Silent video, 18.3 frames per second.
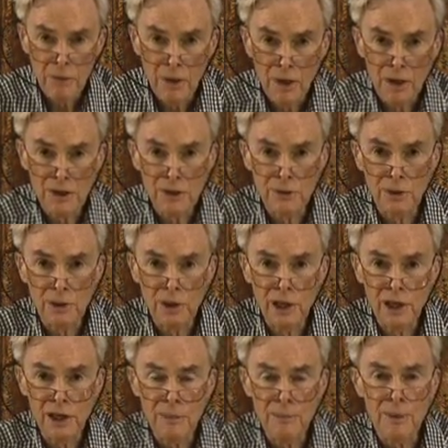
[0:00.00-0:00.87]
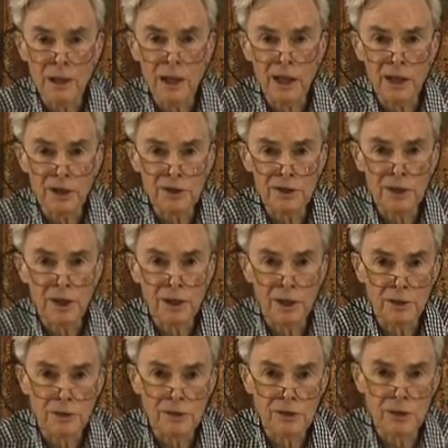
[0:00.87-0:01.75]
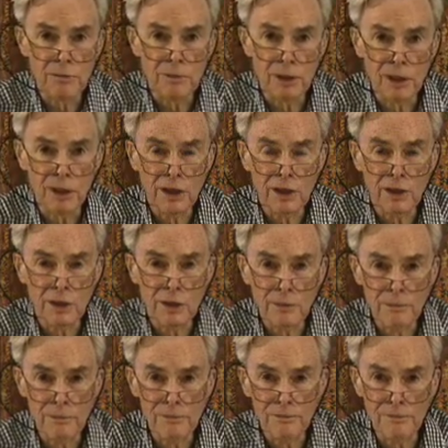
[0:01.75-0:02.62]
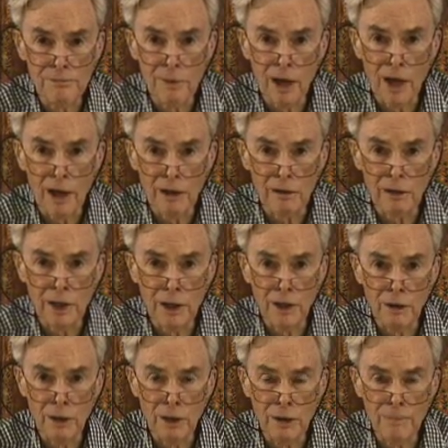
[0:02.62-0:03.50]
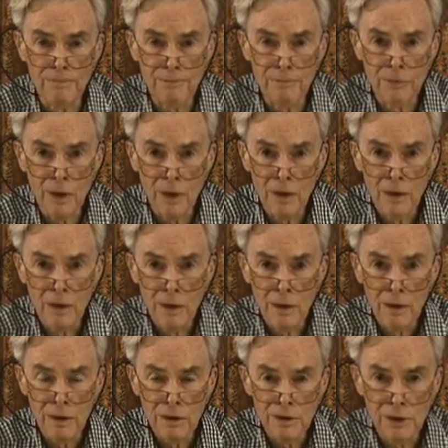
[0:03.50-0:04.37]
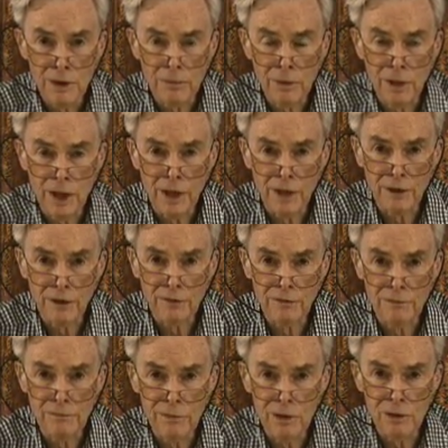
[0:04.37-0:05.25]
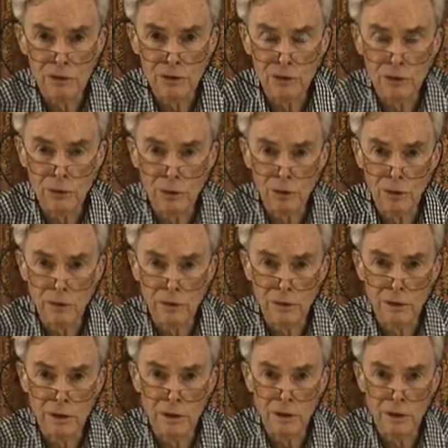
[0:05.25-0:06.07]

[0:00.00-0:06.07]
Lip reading: Israel and the Palestinians to begin by agreeing on some kind of mutual